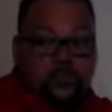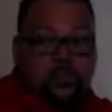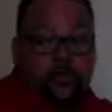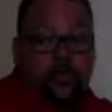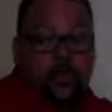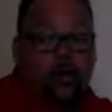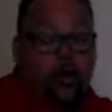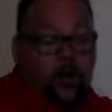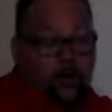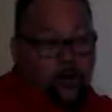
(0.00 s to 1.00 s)
to the
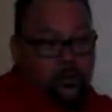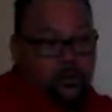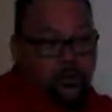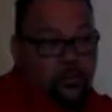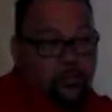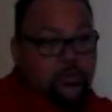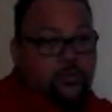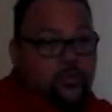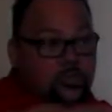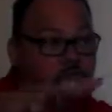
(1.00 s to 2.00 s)
heart to
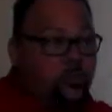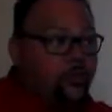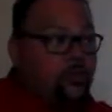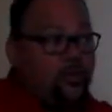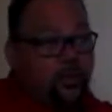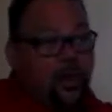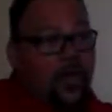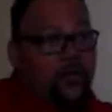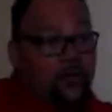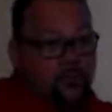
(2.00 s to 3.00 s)
be distributed to the
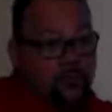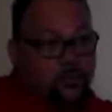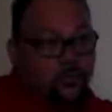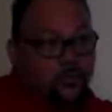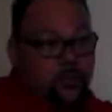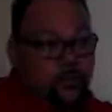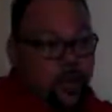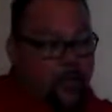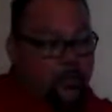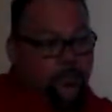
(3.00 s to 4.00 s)
body.
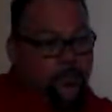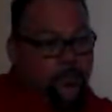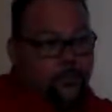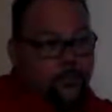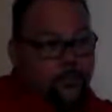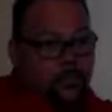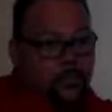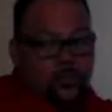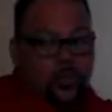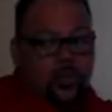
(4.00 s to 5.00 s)
Okay?
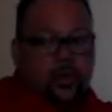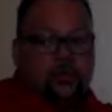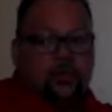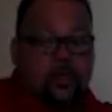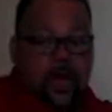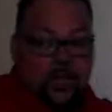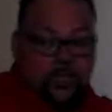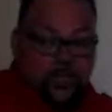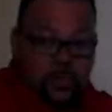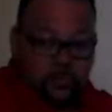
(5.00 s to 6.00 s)
So the
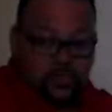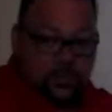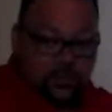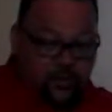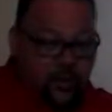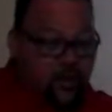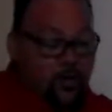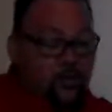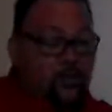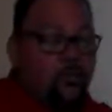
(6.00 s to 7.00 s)
oxygen comes into
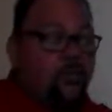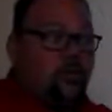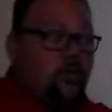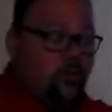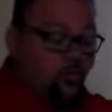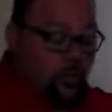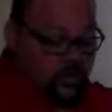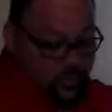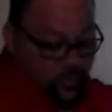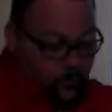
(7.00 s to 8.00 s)
there,
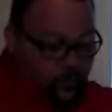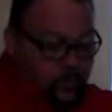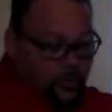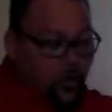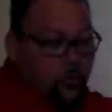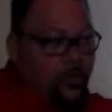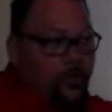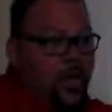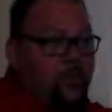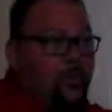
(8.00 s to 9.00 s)
crosses over onto the
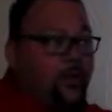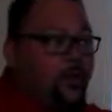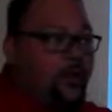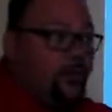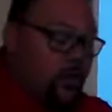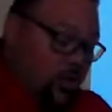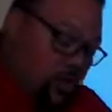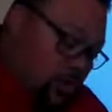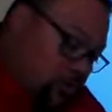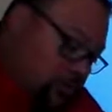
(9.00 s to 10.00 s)
pulmonary capillary,
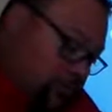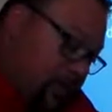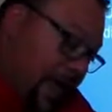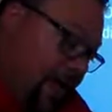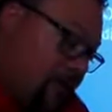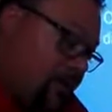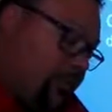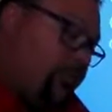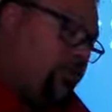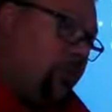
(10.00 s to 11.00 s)
goes back
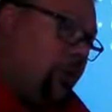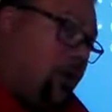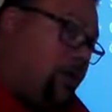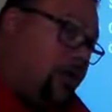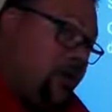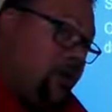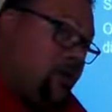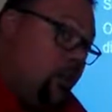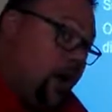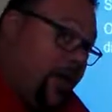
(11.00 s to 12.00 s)
through the
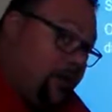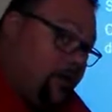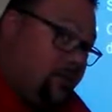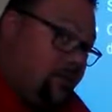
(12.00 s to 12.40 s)
pulmonary what?